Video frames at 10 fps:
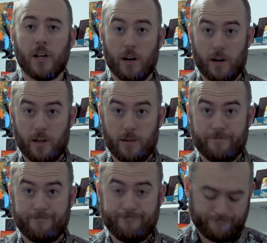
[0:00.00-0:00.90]
area.
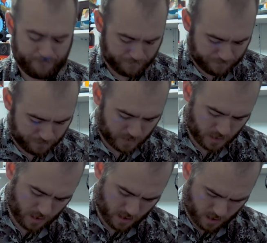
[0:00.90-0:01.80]

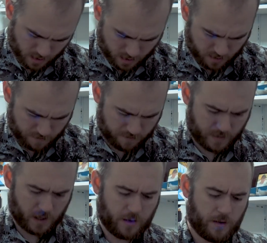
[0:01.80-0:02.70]
I
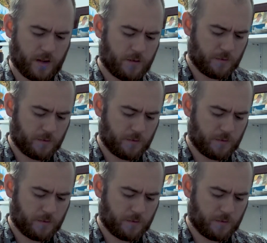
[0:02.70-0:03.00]
don't know, they're